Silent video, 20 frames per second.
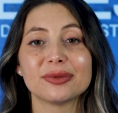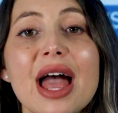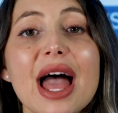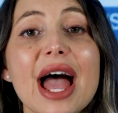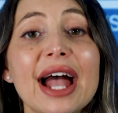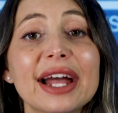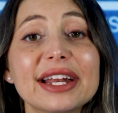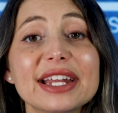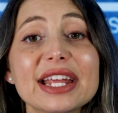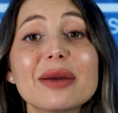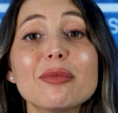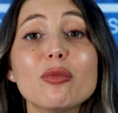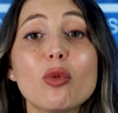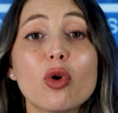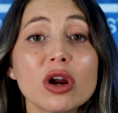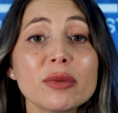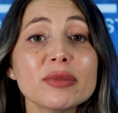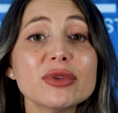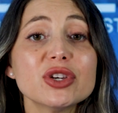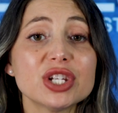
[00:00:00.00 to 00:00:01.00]
Adding
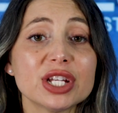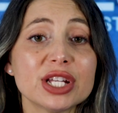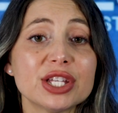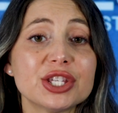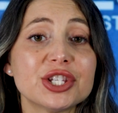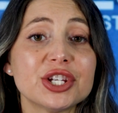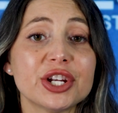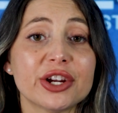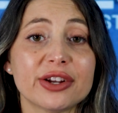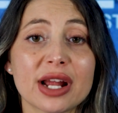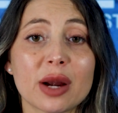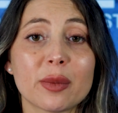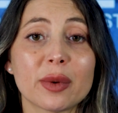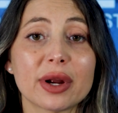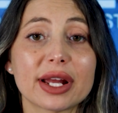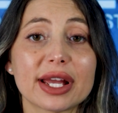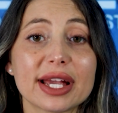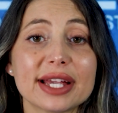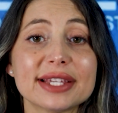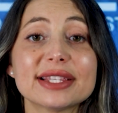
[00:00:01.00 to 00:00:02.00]
more machines to your
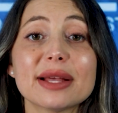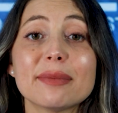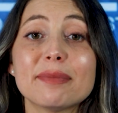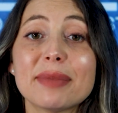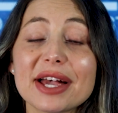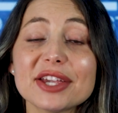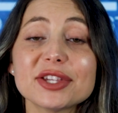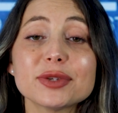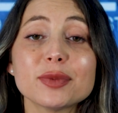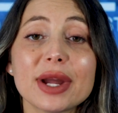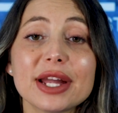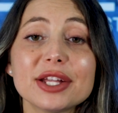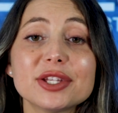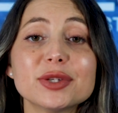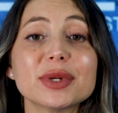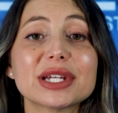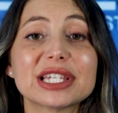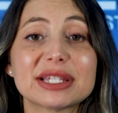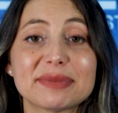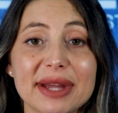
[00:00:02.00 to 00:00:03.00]
network is the best way to
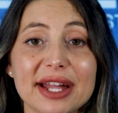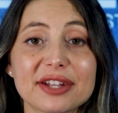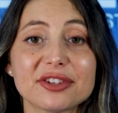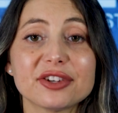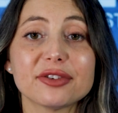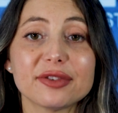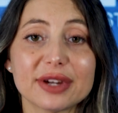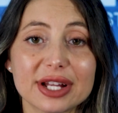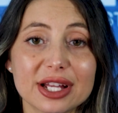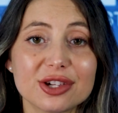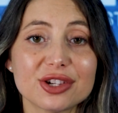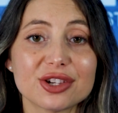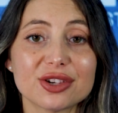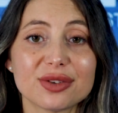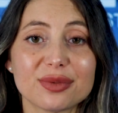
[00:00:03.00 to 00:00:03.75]
expand your reach.